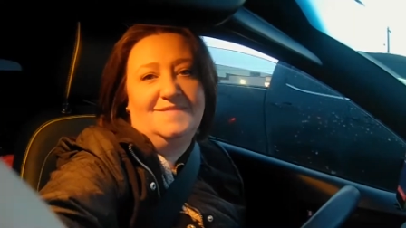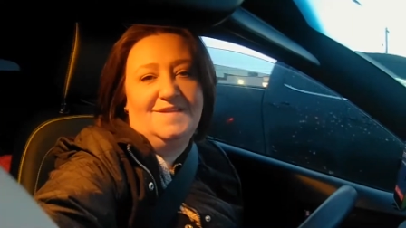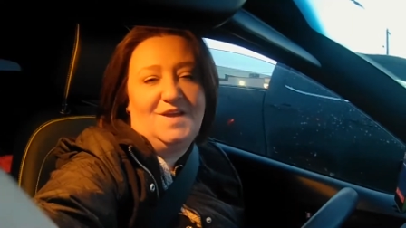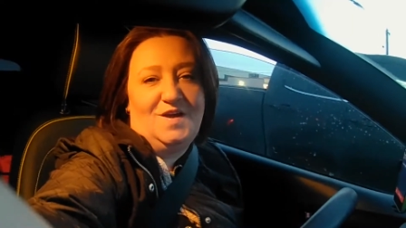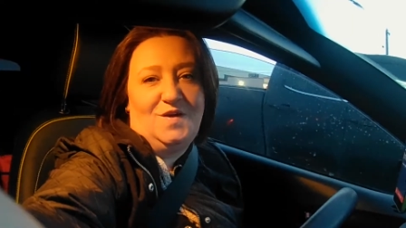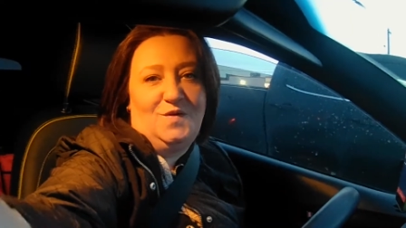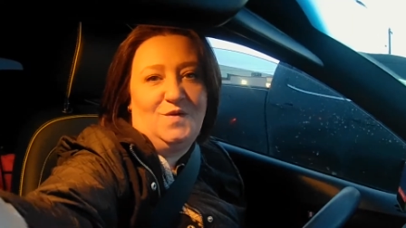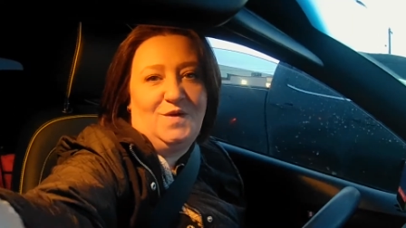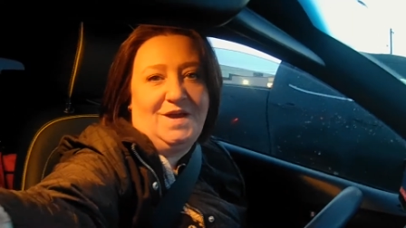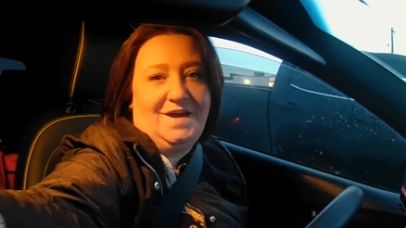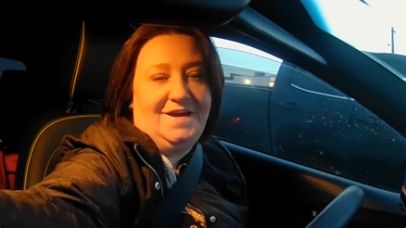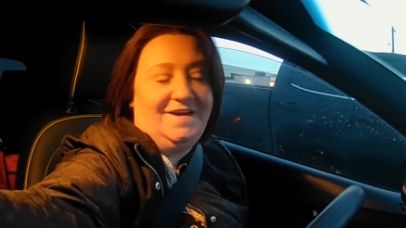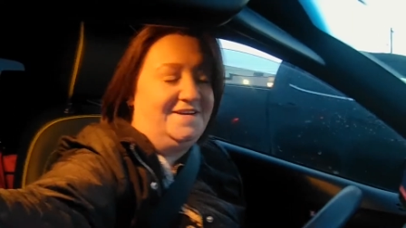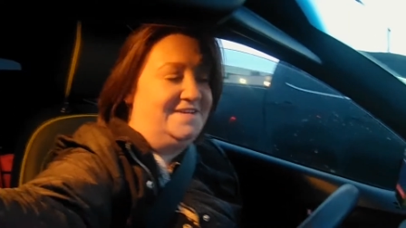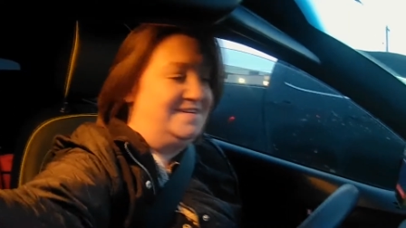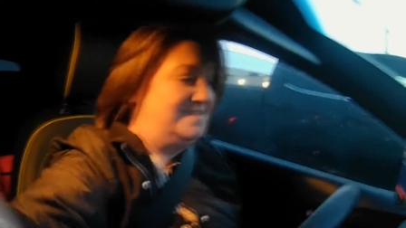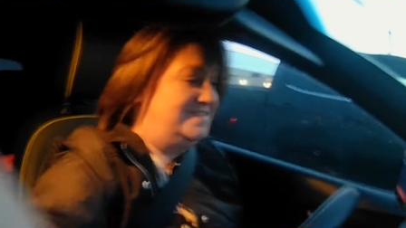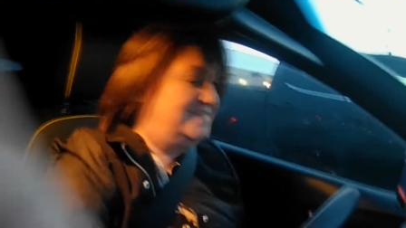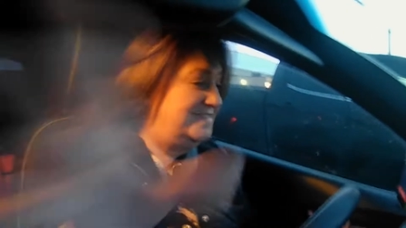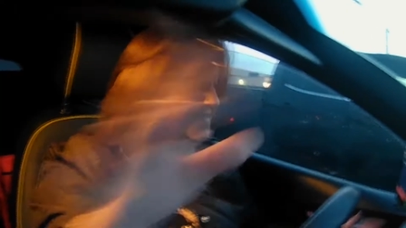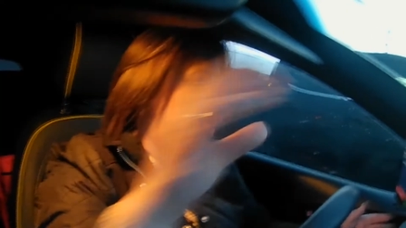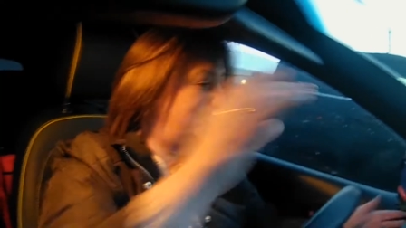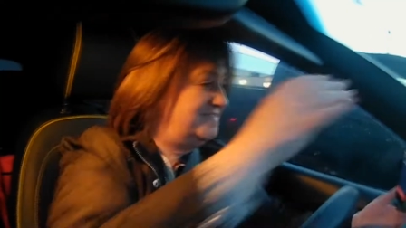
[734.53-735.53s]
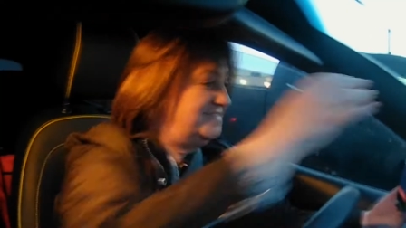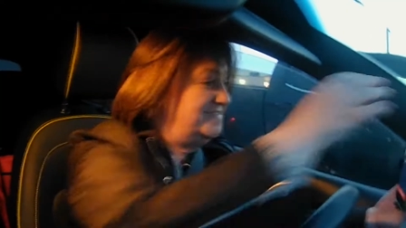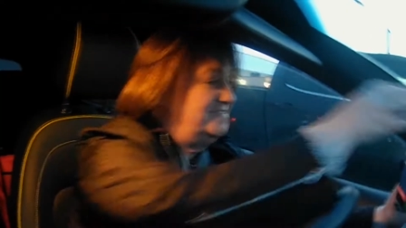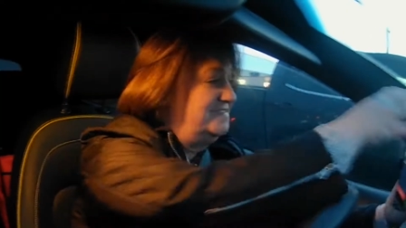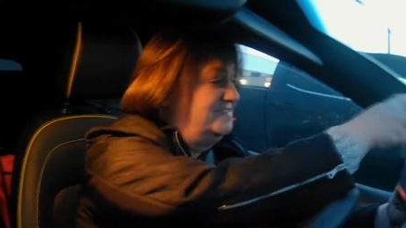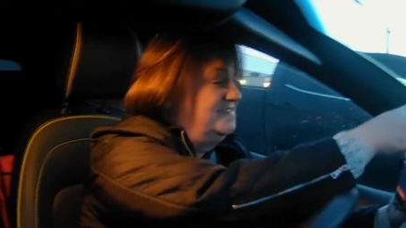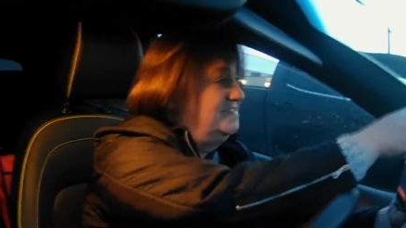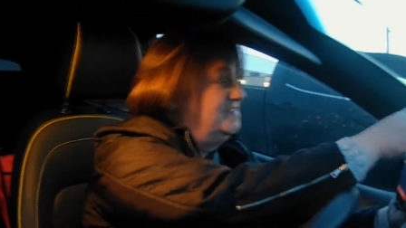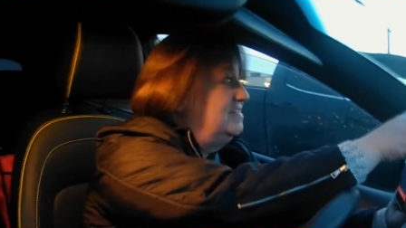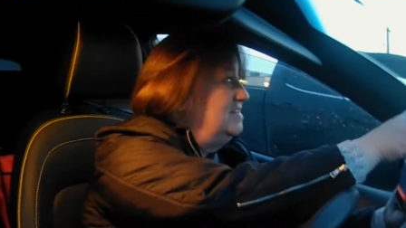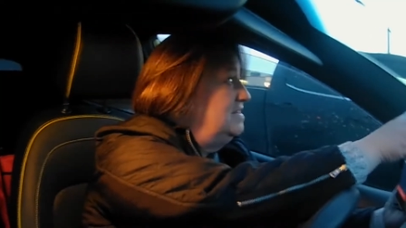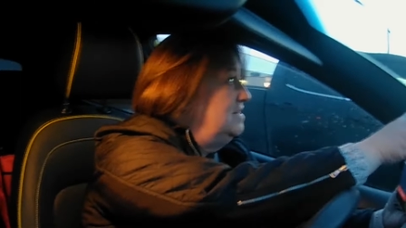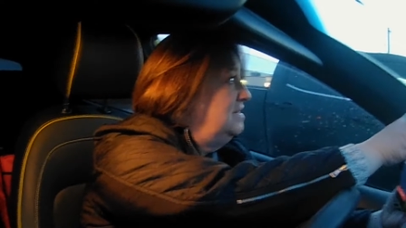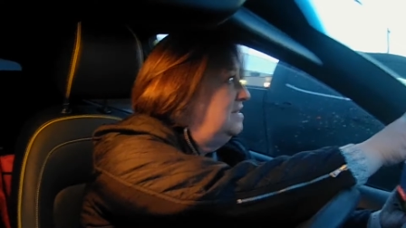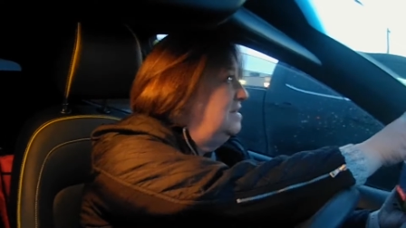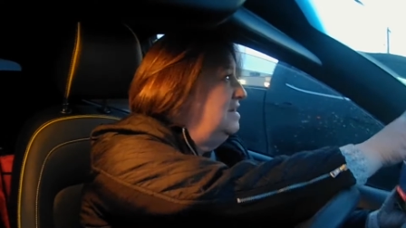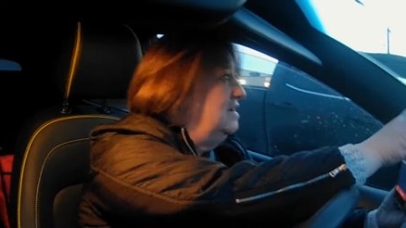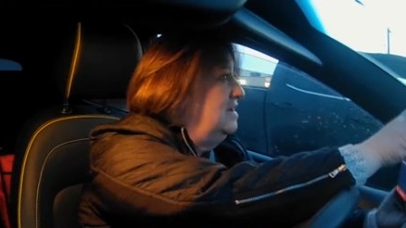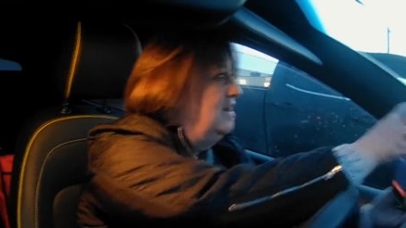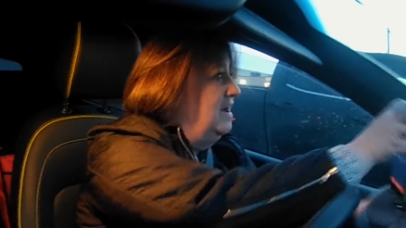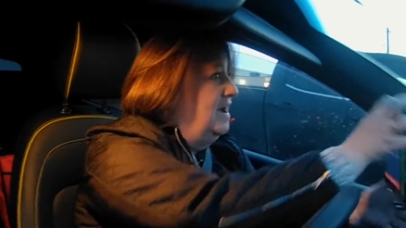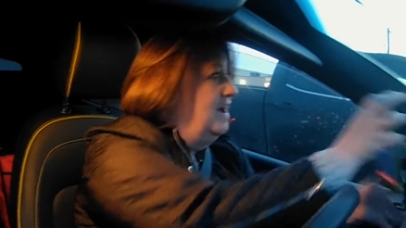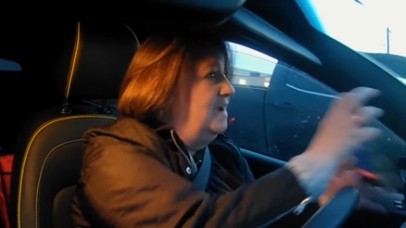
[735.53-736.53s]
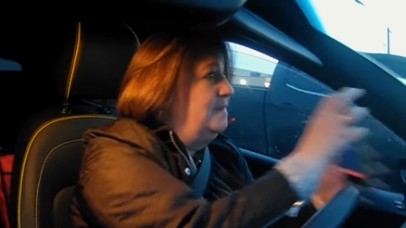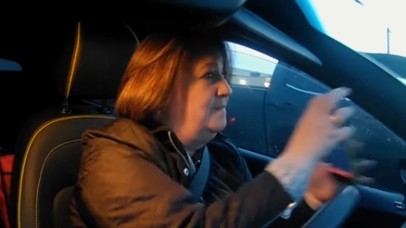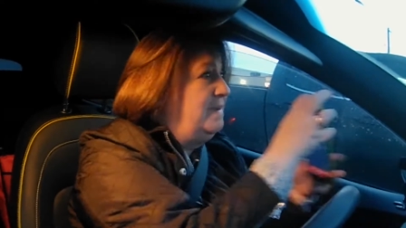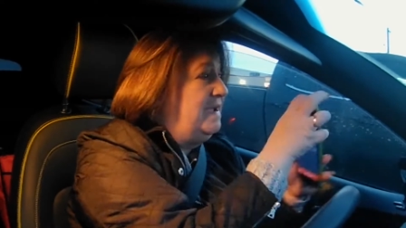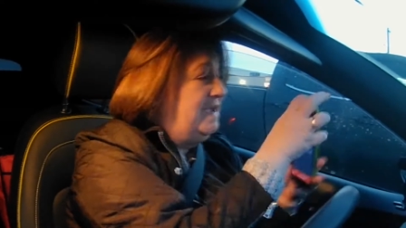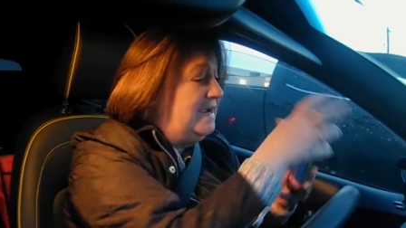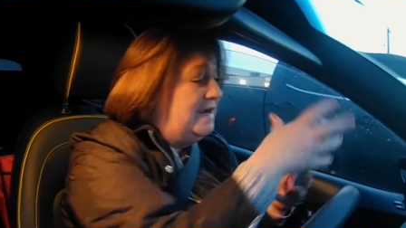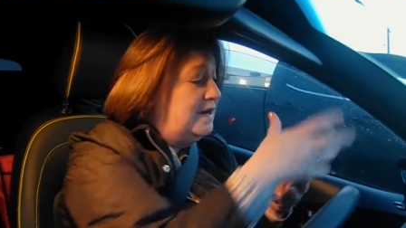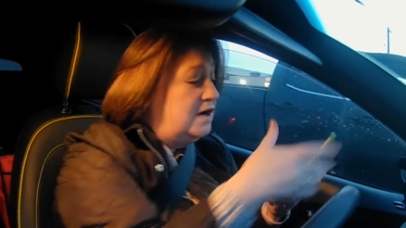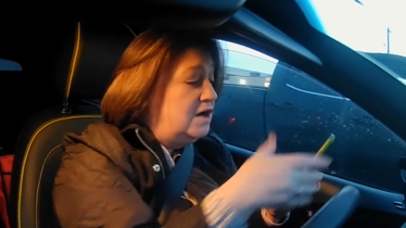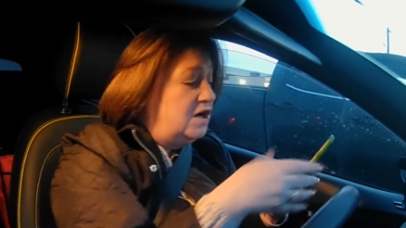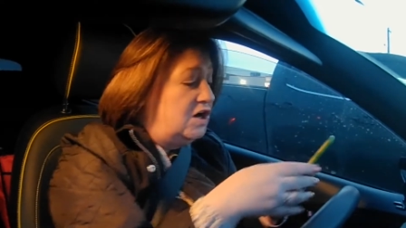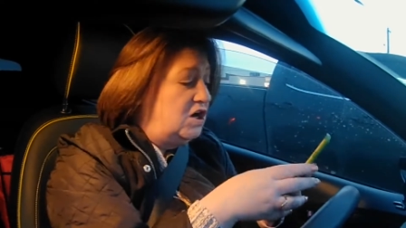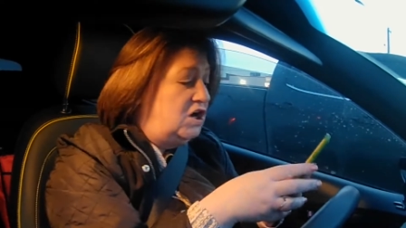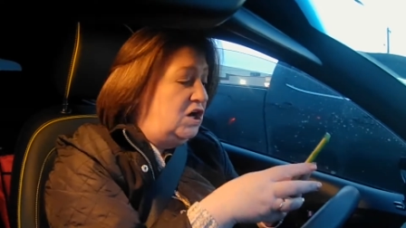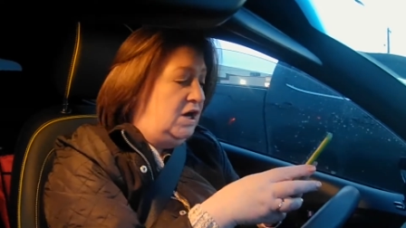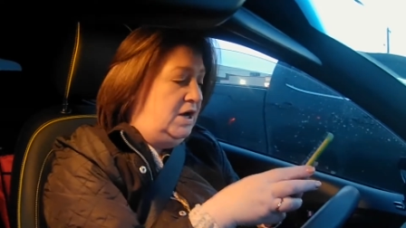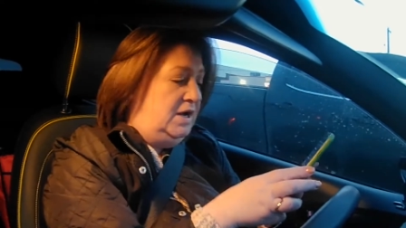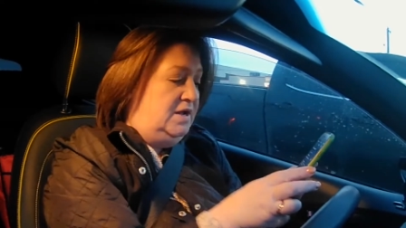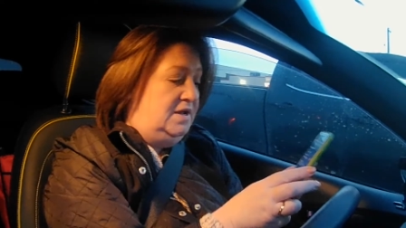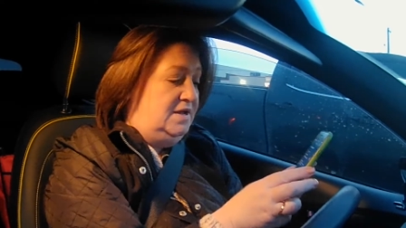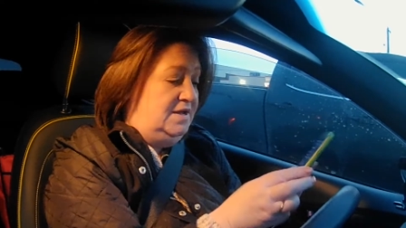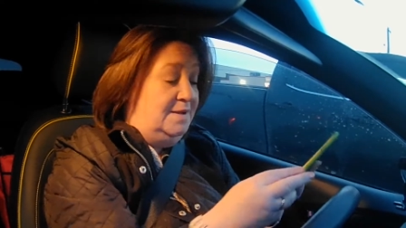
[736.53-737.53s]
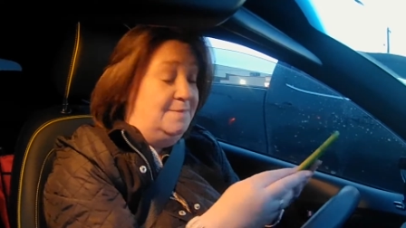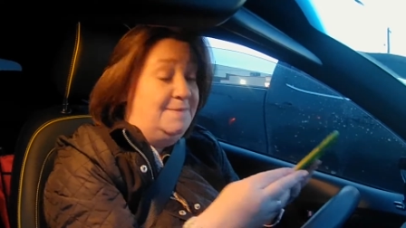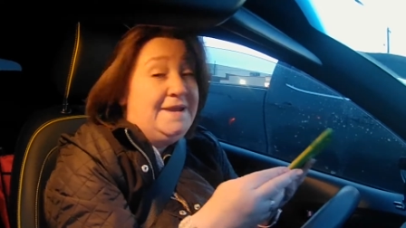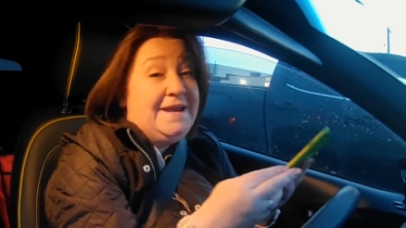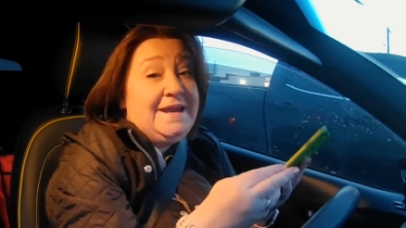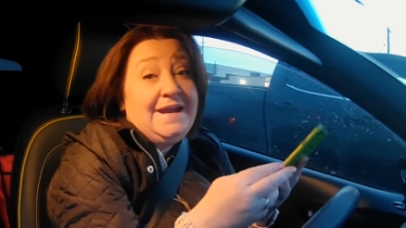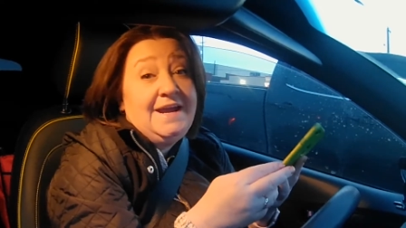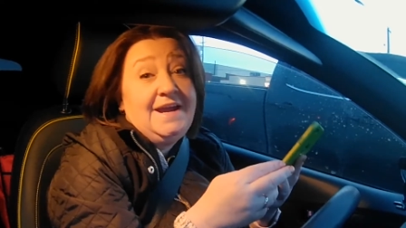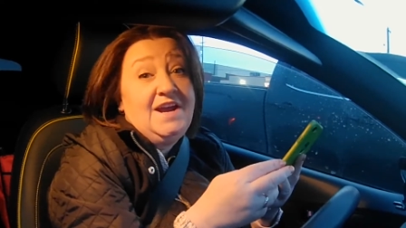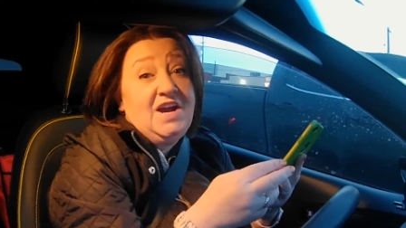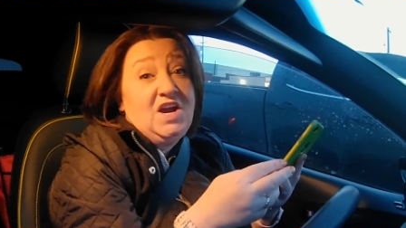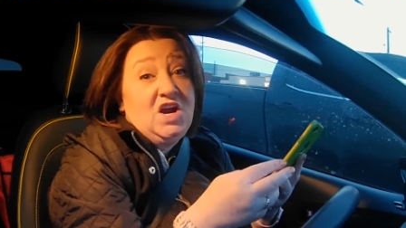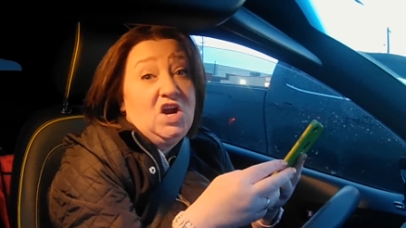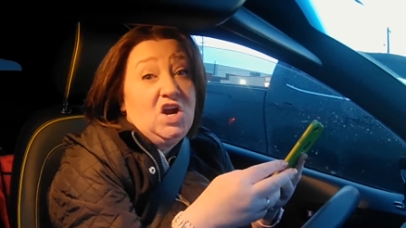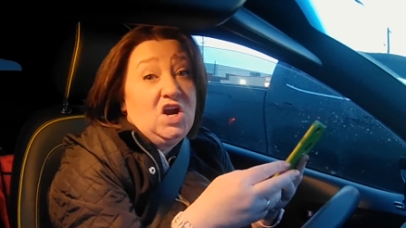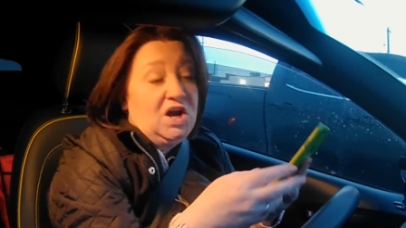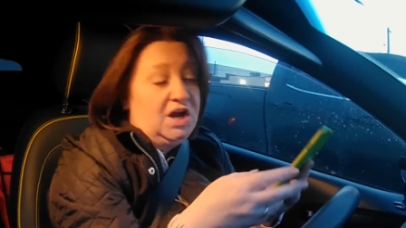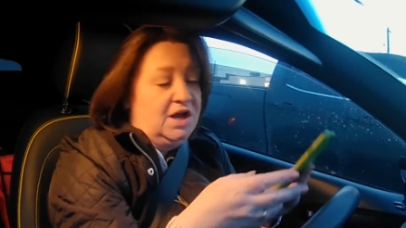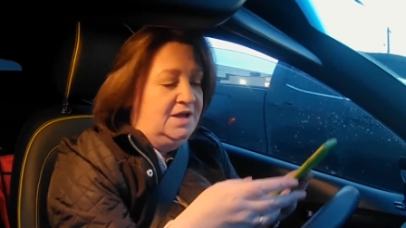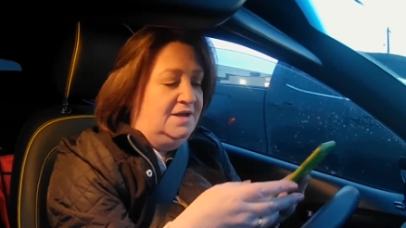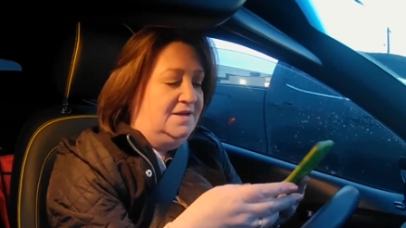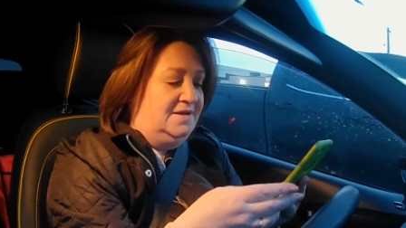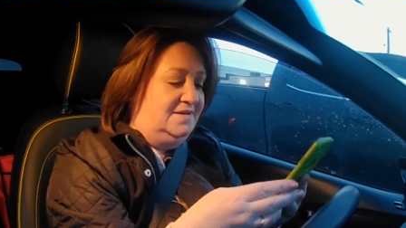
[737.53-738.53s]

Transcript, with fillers: Okay. I'm here. I'm here.